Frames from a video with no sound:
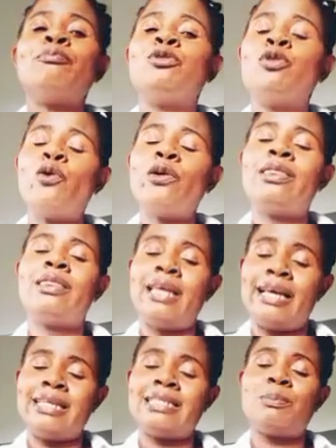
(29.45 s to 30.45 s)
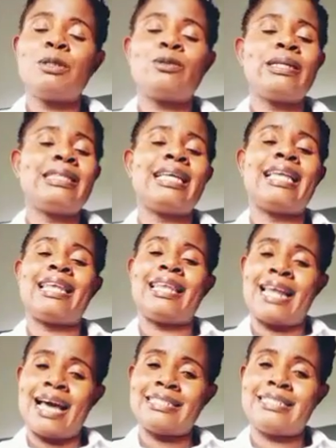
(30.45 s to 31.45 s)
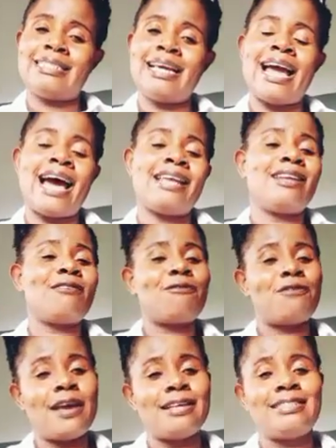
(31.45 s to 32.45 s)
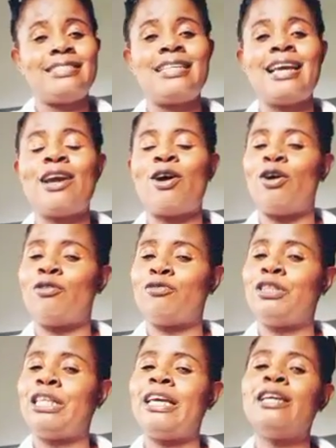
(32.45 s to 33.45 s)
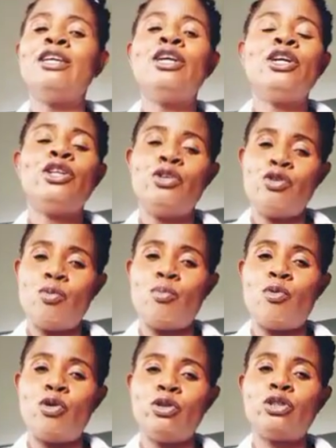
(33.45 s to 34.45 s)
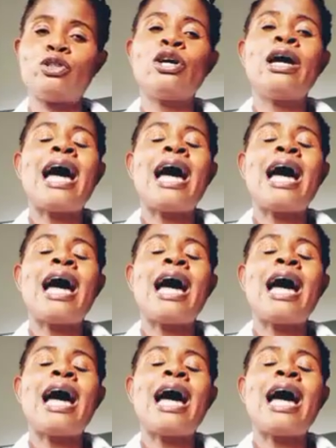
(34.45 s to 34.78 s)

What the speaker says: Do this between the last day and the first day of the new month,